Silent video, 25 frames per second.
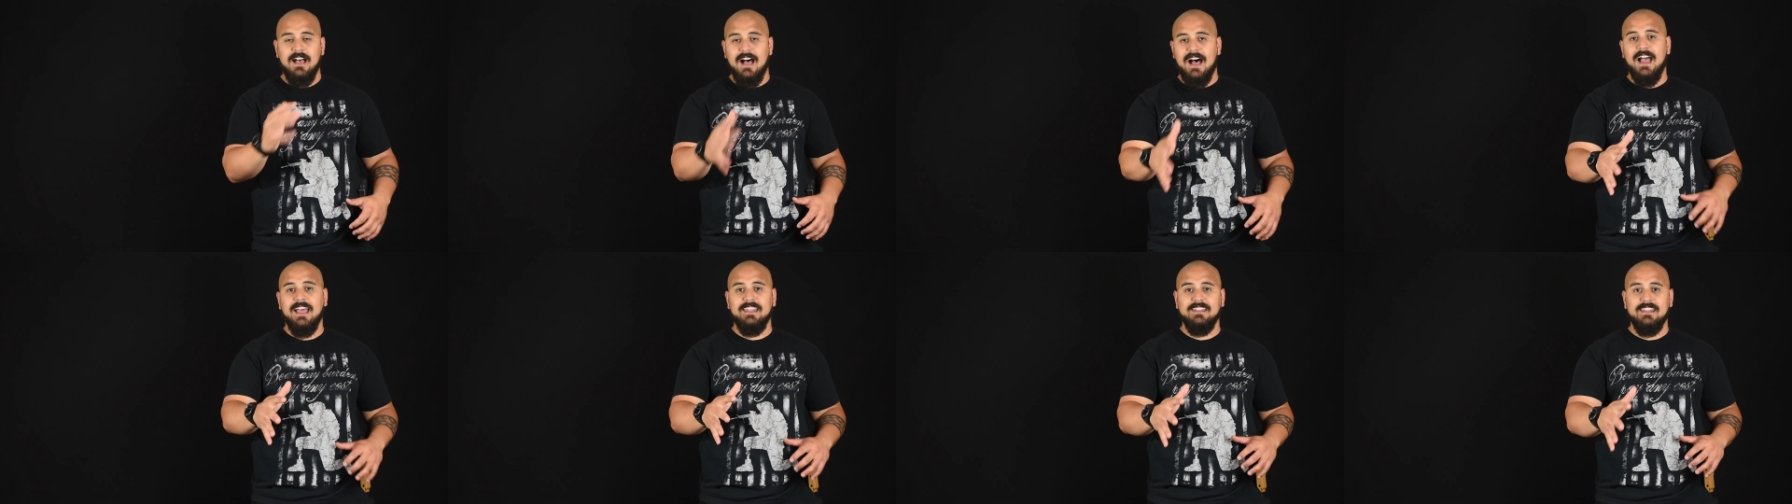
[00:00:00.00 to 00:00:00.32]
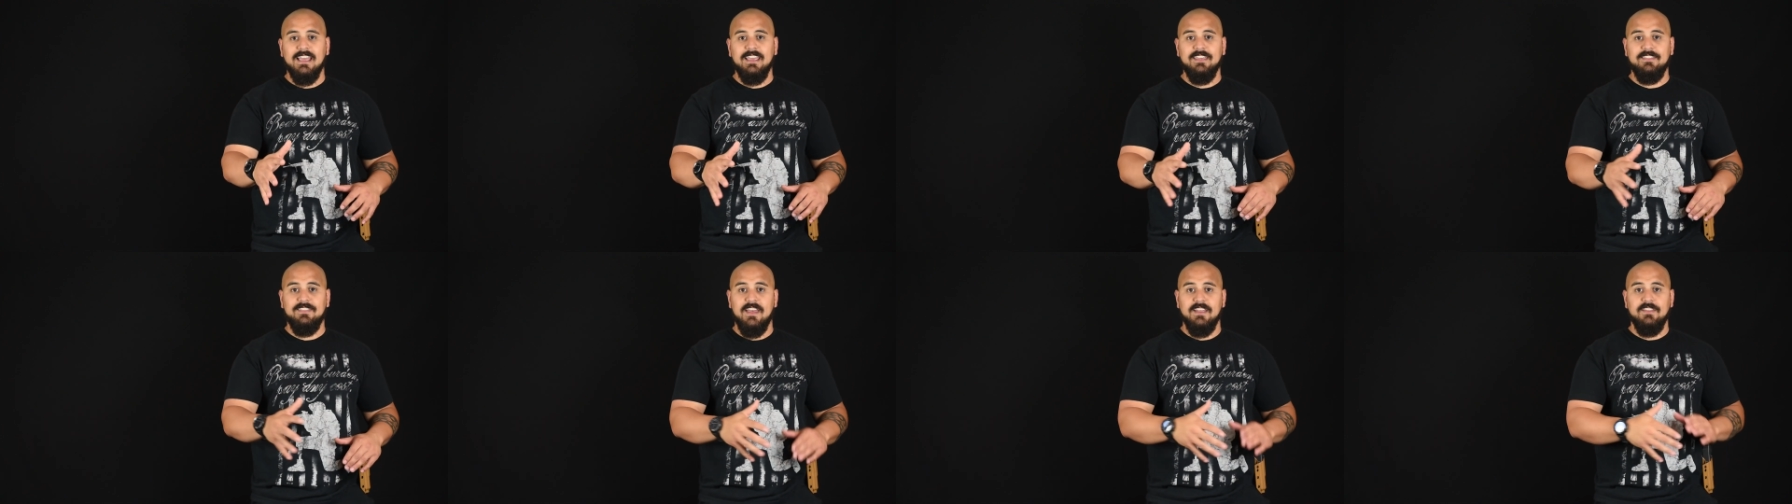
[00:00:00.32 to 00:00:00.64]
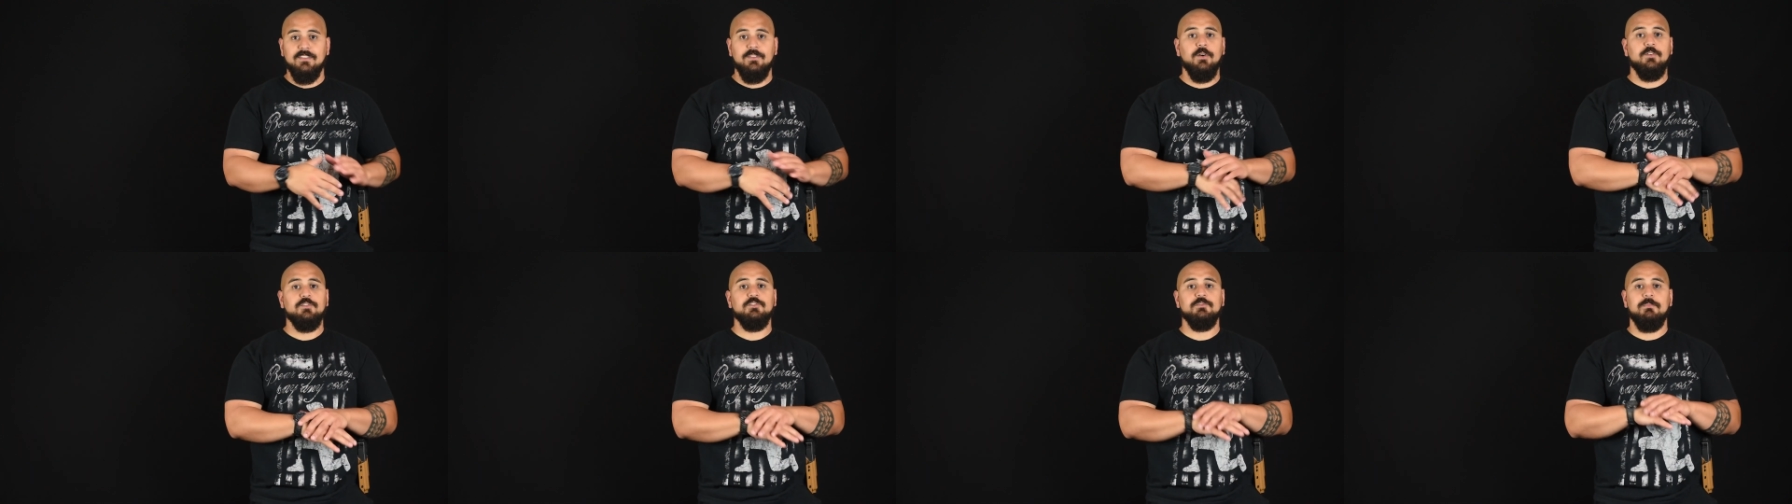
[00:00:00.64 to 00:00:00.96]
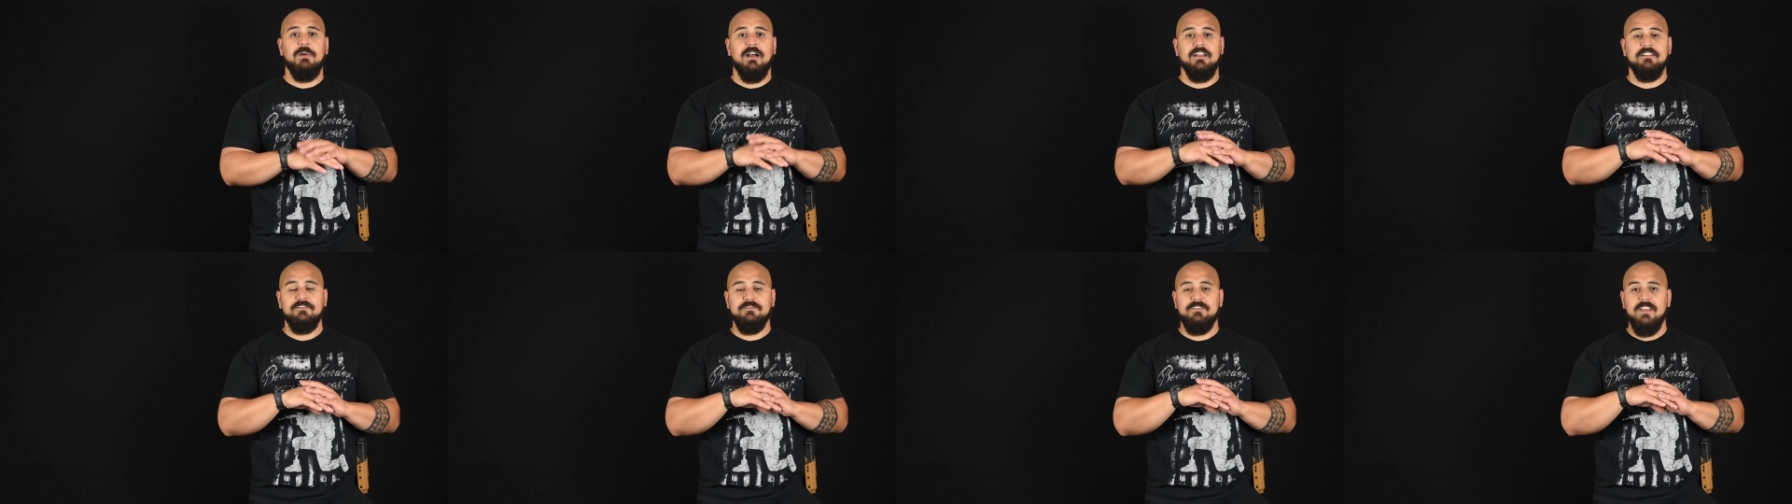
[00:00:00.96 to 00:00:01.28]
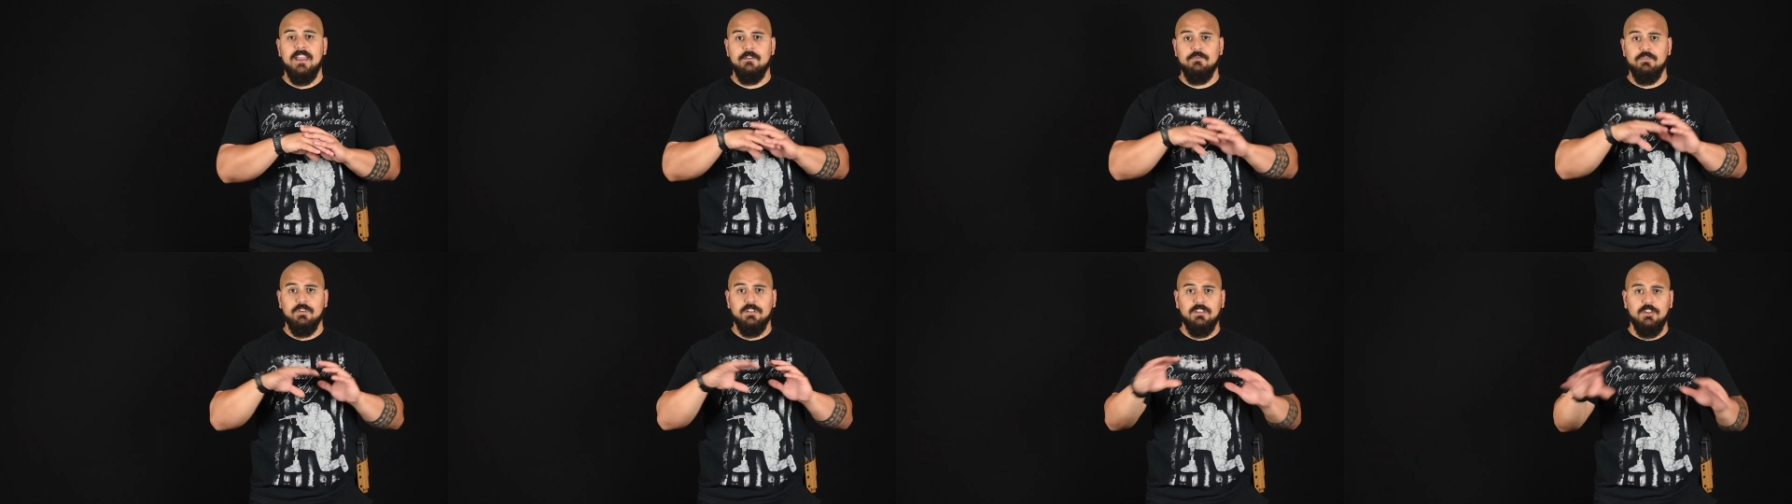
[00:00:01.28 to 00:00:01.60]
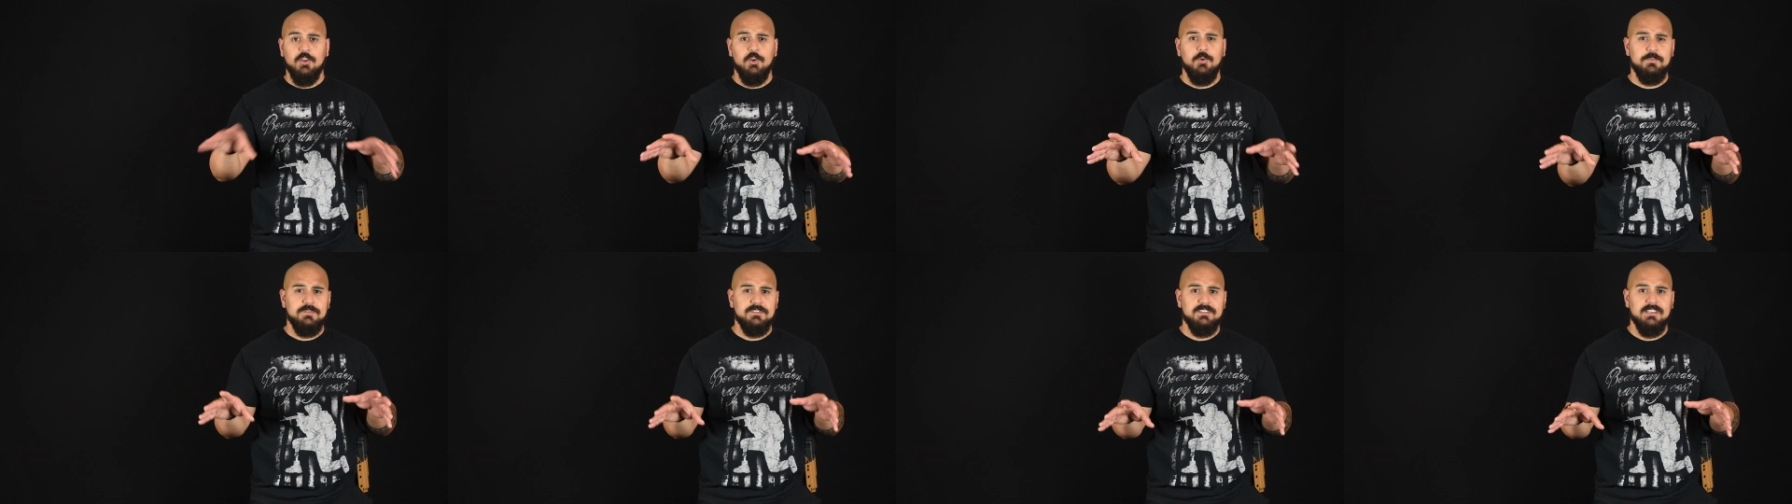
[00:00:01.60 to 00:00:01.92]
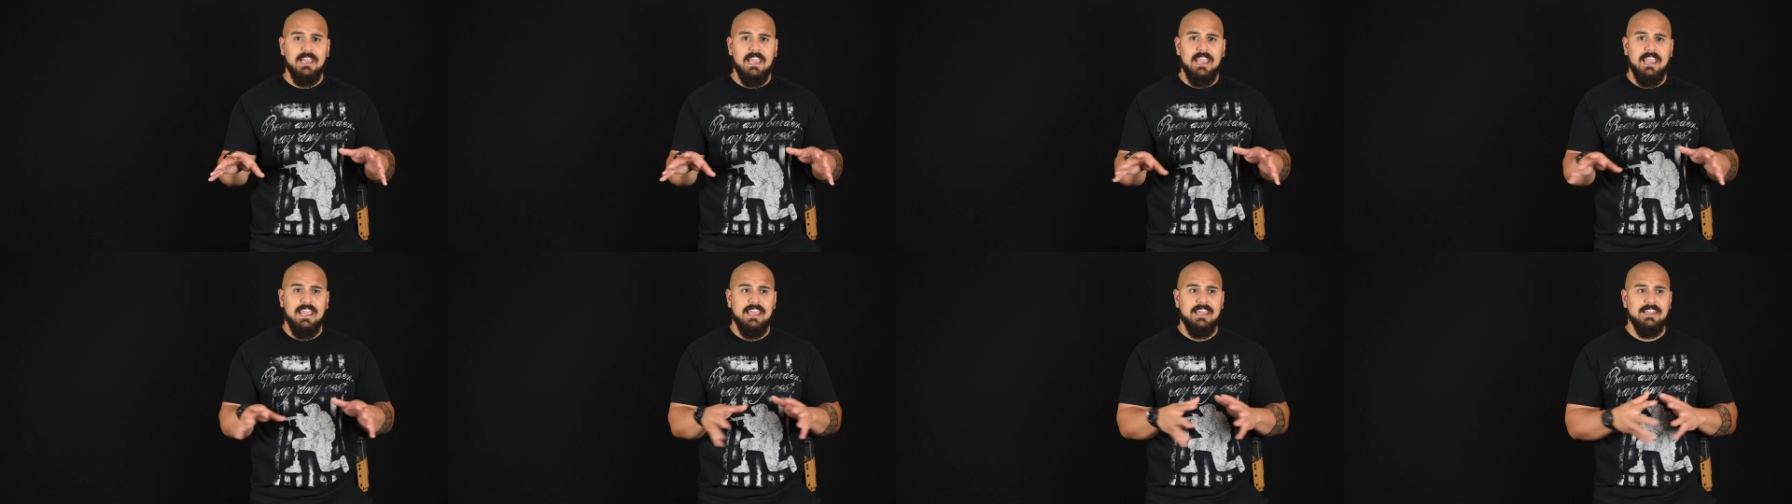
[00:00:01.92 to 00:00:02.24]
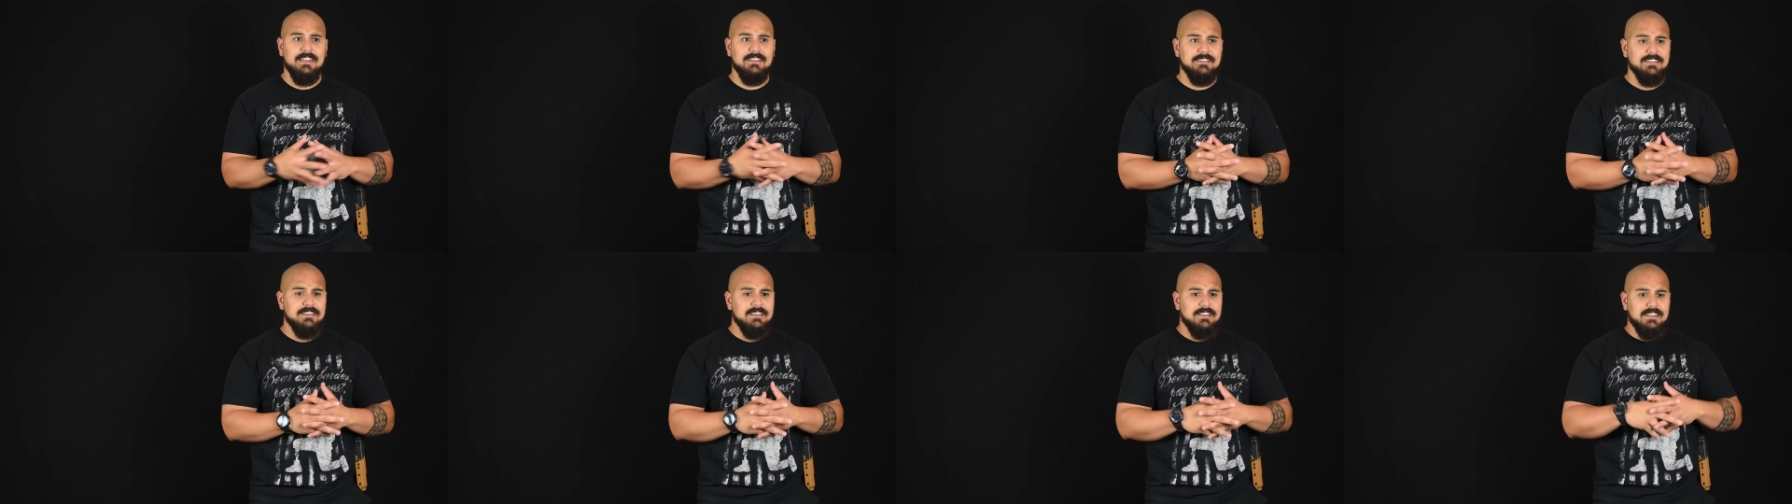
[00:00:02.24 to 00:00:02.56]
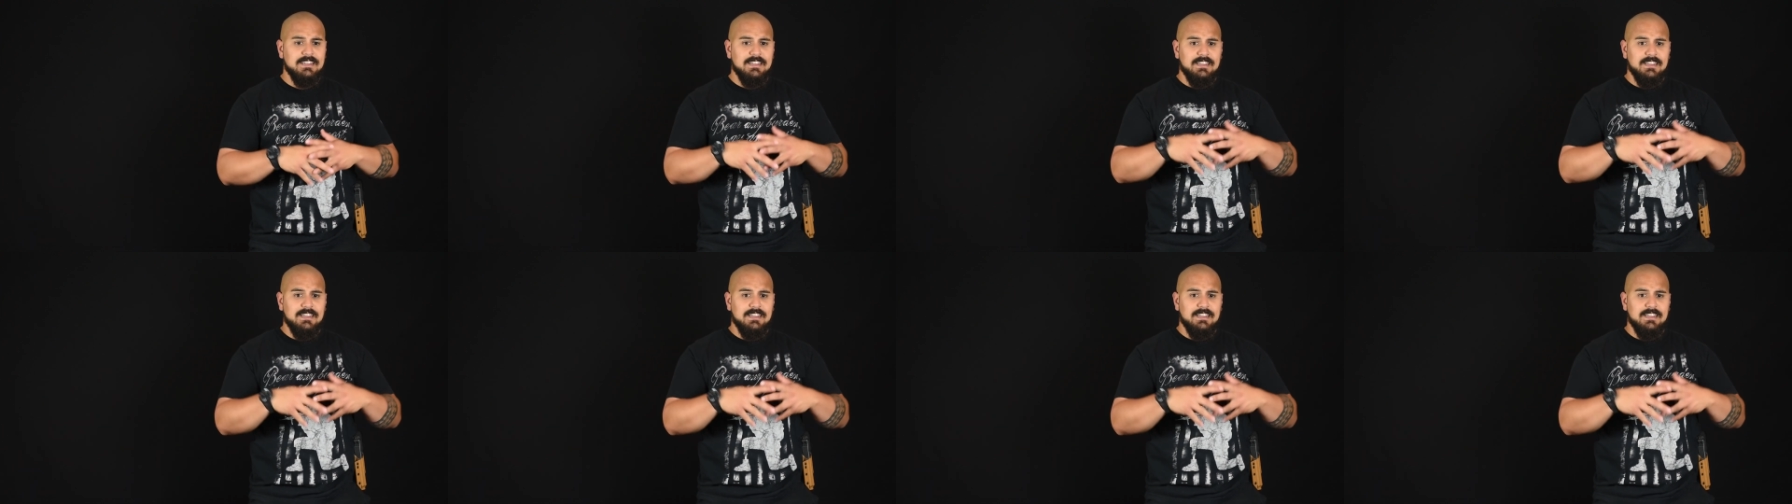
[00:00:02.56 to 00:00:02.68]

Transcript: I like that. Those are my favorite loops, and